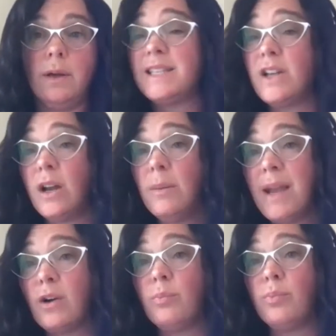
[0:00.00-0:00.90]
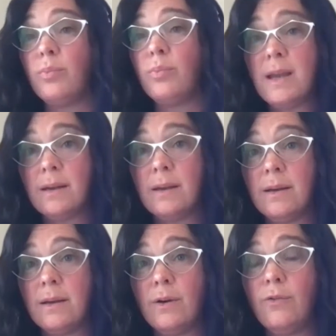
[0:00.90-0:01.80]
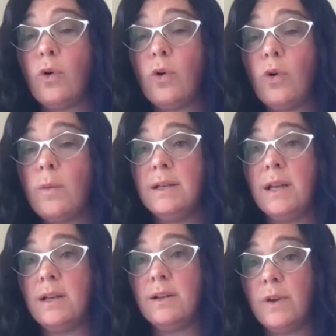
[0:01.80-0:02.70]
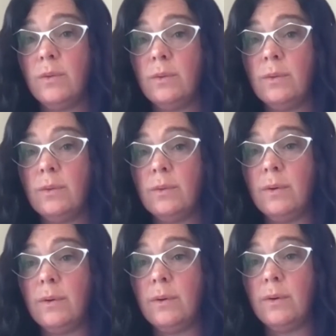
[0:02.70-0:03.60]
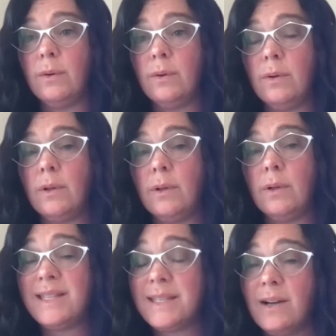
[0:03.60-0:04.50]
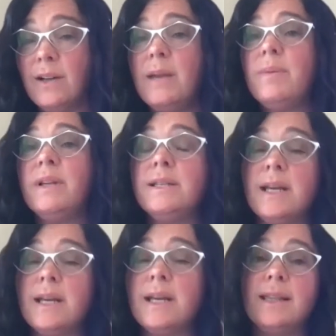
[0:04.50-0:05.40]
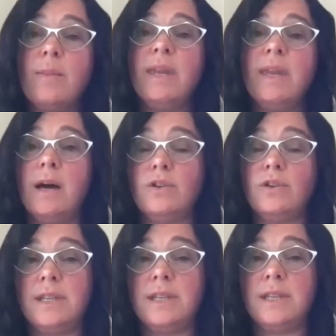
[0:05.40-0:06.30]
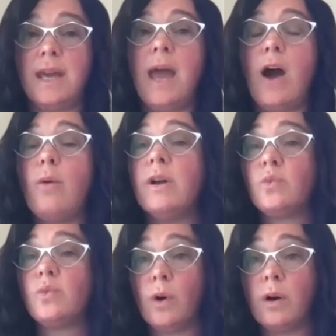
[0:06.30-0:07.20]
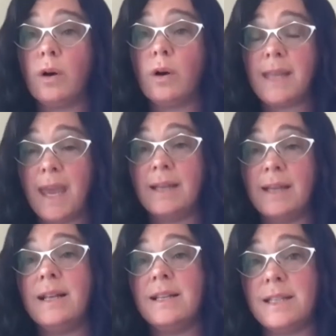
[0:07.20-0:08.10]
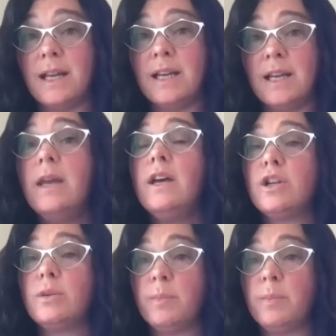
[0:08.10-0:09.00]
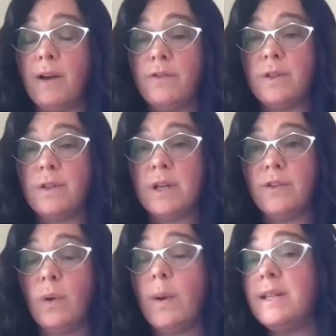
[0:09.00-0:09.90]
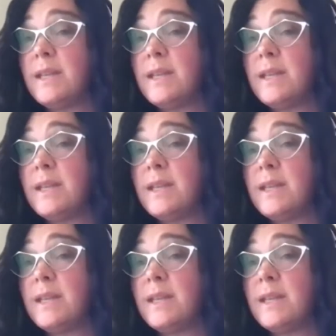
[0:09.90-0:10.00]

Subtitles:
It's not a make or break for me in an interview necessarily, but it does allow me to understand how much work that candidate has done to prepare for the interview.